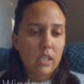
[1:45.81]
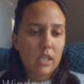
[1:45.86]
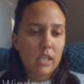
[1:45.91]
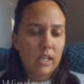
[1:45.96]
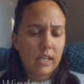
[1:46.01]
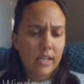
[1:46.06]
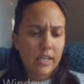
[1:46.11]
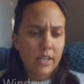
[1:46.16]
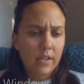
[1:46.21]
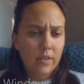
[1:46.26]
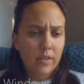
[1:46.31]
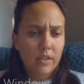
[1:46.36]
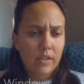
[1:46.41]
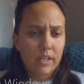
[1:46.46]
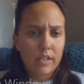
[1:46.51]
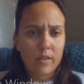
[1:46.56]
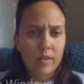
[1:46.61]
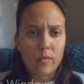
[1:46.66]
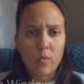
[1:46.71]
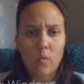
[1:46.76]
I know
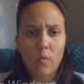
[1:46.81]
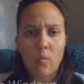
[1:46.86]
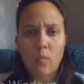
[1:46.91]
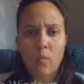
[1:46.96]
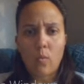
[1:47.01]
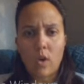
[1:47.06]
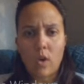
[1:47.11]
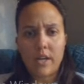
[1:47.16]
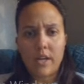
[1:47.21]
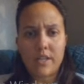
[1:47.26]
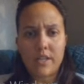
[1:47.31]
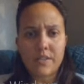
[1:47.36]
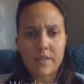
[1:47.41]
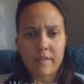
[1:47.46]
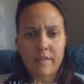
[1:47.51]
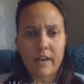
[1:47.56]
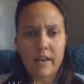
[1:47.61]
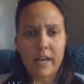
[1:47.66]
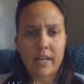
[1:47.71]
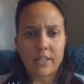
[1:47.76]
that 1 is a
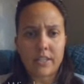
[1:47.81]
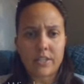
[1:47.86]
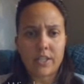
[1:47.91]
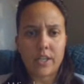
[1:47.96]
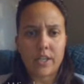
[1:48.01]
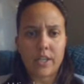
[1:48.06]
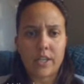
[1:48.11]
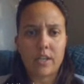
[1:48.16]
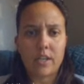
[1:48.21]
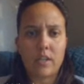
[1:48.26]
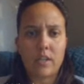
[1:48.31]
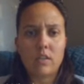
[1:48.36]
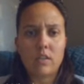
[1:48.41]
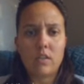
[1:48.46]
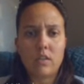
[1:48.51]
factor,